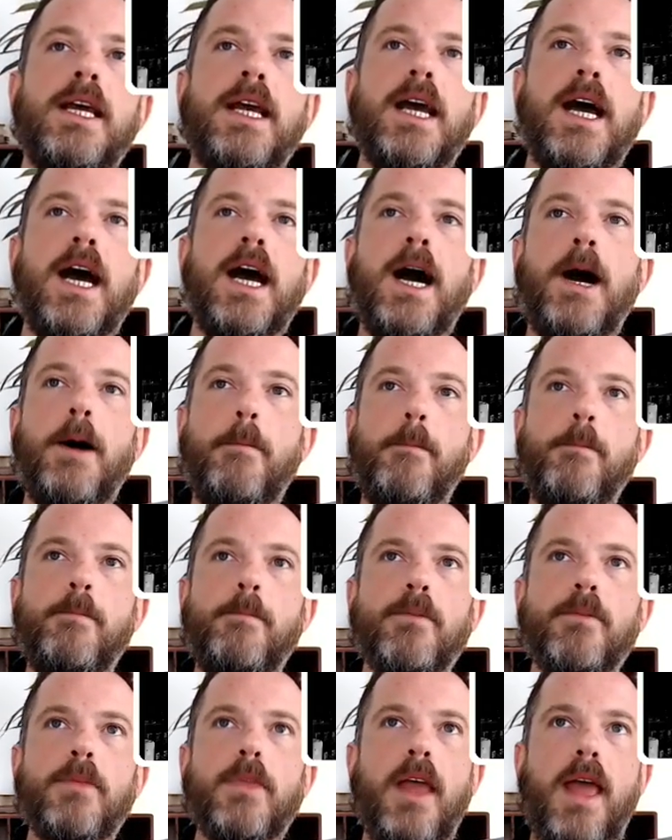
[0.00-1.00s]

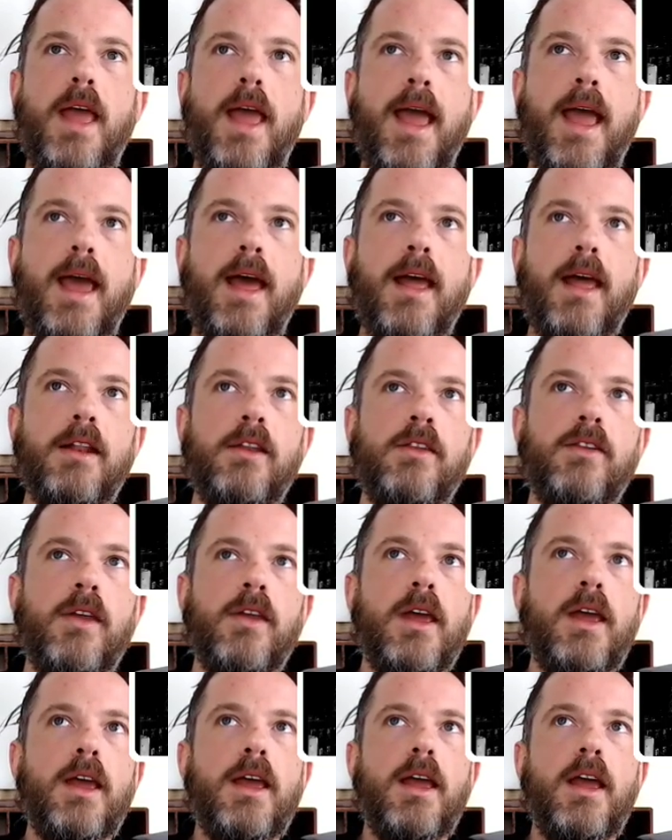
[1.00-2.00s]
And
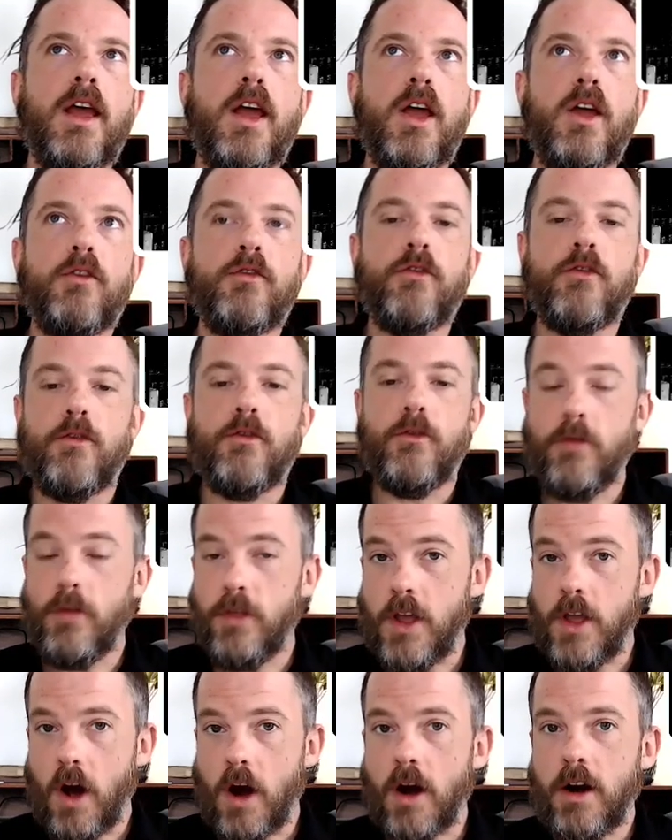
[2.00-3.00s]

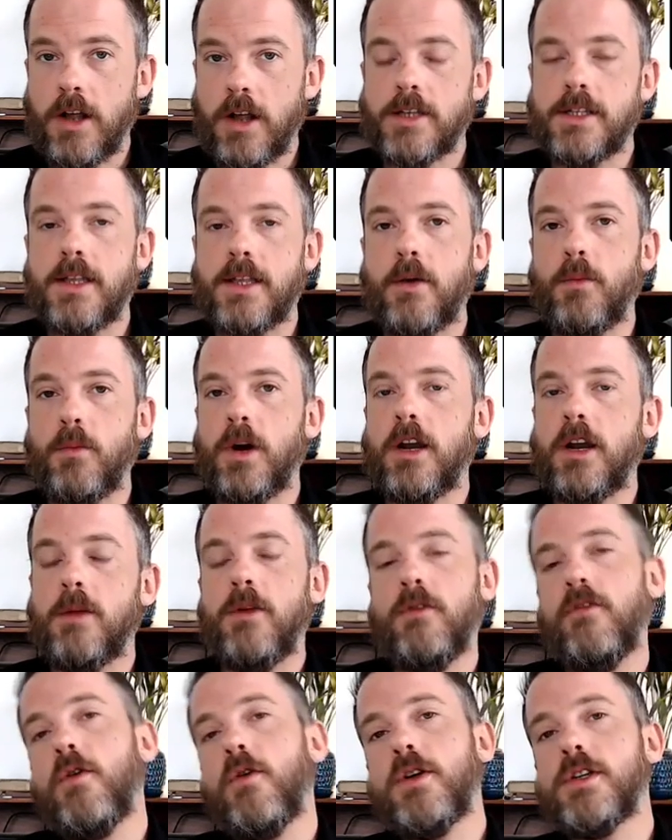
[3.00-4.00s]
the artist that we're going to be
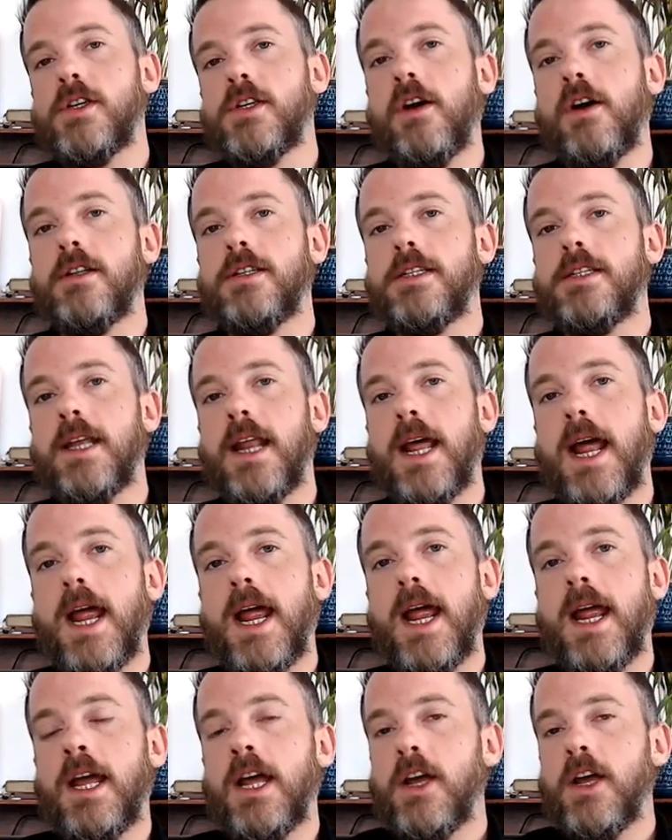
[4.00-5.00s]
focusing on
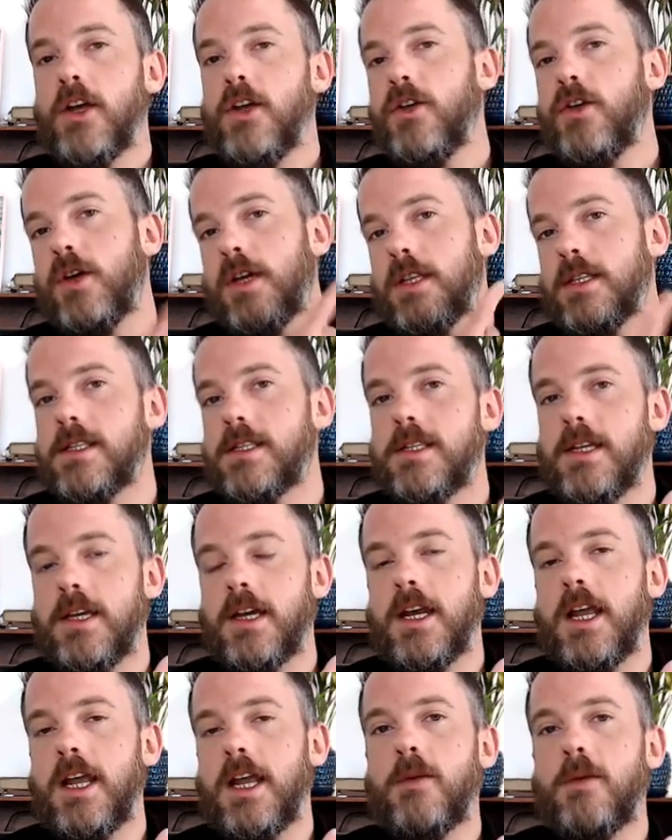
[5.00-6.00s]
today, you can see
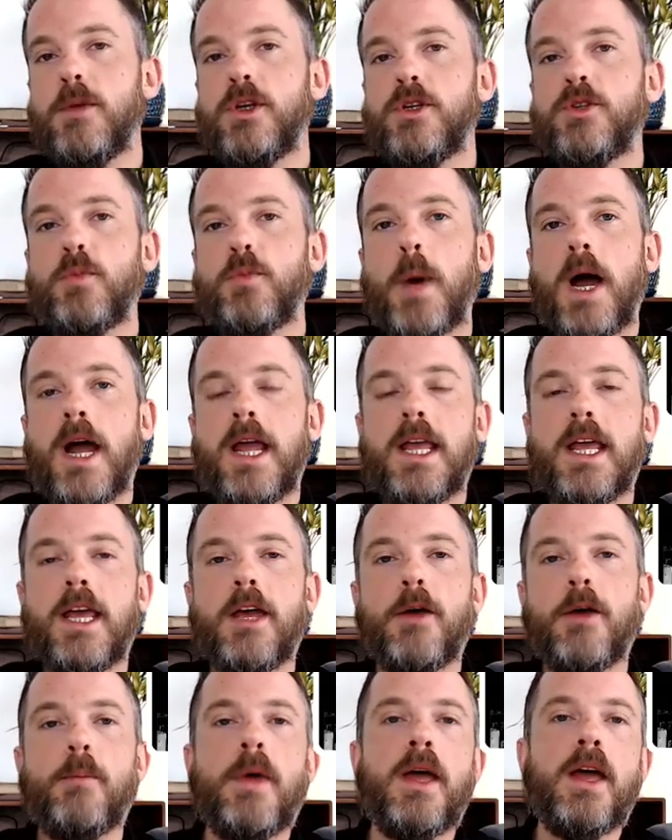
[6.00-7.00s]
an image by
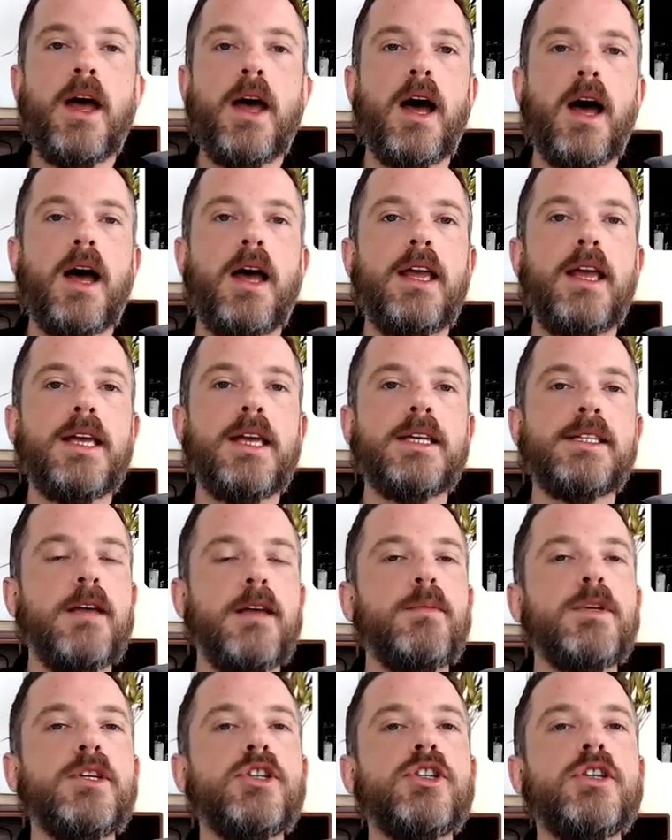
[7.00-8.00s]
him. His
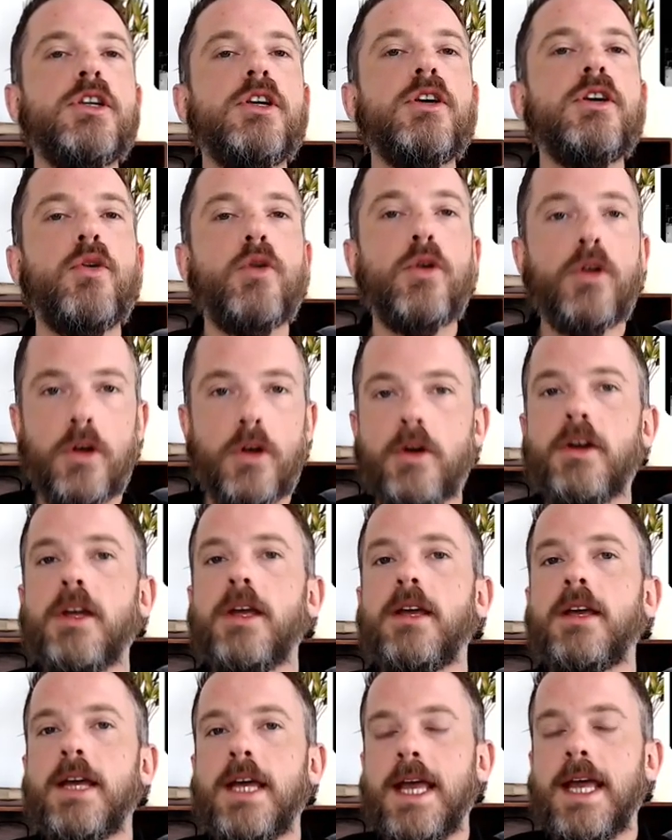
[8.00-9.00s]
name is Shi
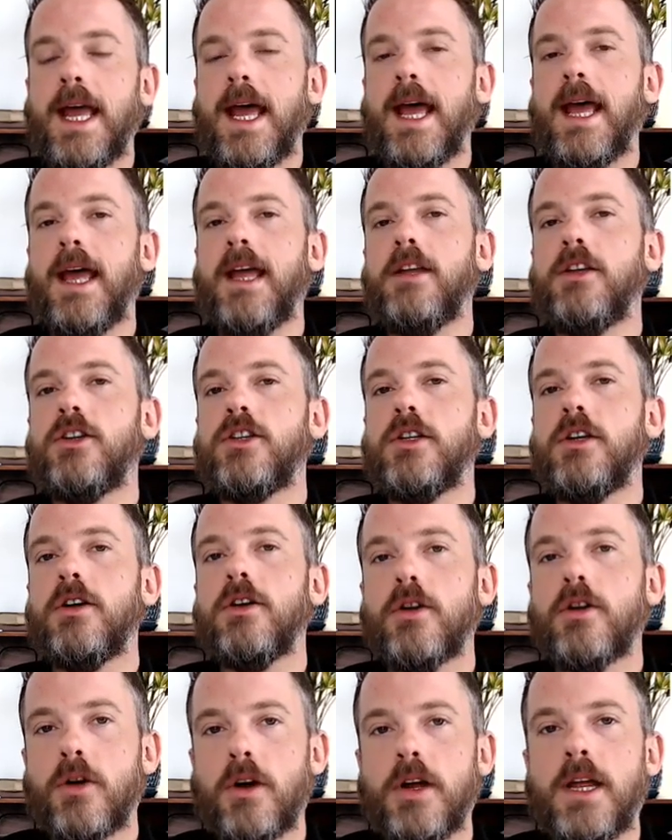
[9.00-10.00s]
Guorui. And Shi
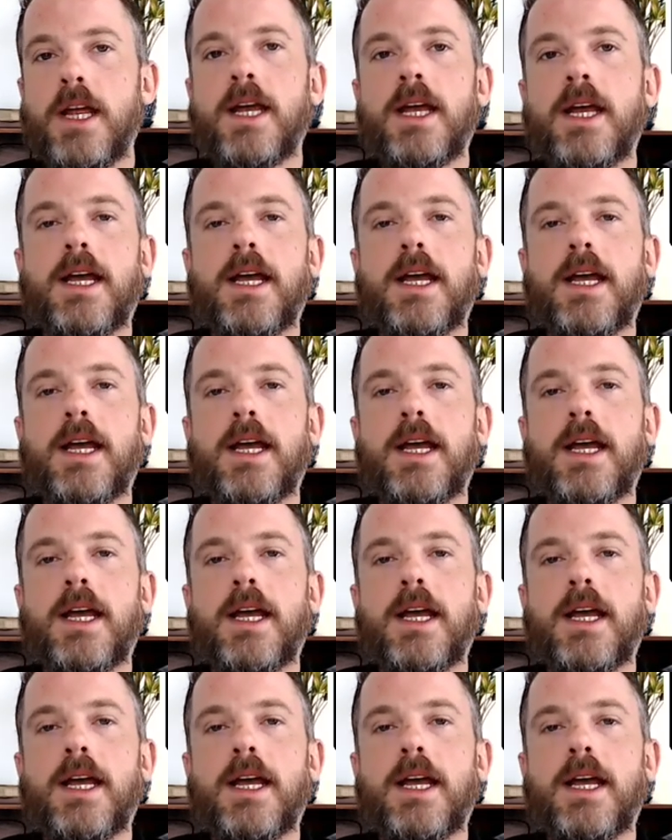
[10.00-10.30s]
Guorui